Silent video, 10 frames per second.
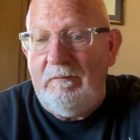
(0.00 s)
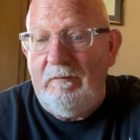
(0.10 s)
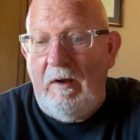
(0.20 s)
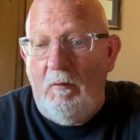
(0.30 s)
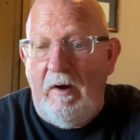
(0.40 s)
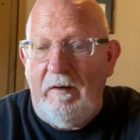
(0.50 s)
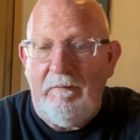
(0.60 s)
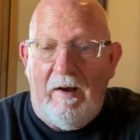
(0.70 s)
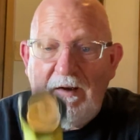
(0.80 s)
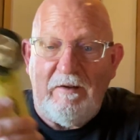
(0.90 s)
That way
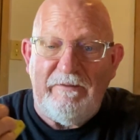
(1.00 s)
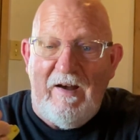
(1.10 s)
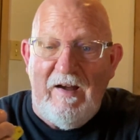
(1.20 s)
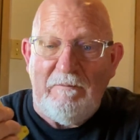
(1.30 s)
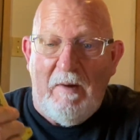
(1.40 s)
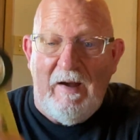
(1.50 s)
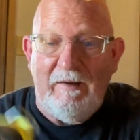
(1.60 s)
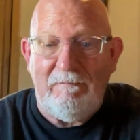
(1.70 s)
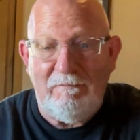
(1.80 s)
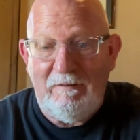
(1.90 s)
I could find
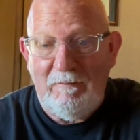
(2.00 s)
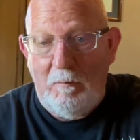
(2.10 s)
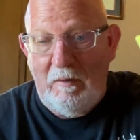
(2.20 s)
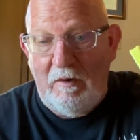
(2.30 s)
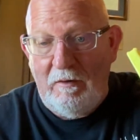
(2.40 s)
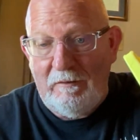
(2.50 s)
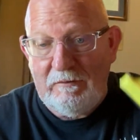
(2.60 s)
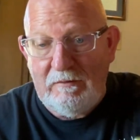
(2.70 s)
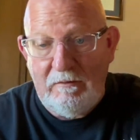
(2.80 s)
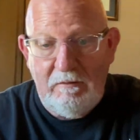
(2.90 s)
mine
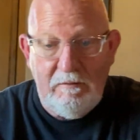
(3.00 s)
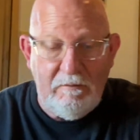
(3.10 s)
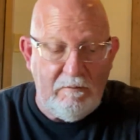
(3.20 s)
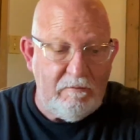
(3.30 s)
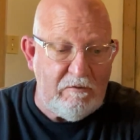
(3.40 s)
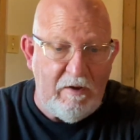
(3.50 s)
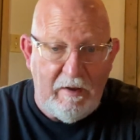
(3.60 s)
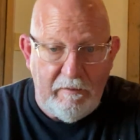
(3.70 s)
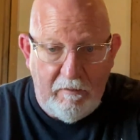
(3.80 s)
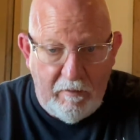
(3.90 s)
because she
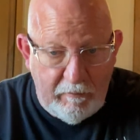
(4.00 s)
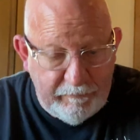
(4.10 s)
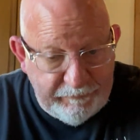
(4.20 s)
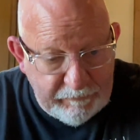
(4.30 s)
had her own.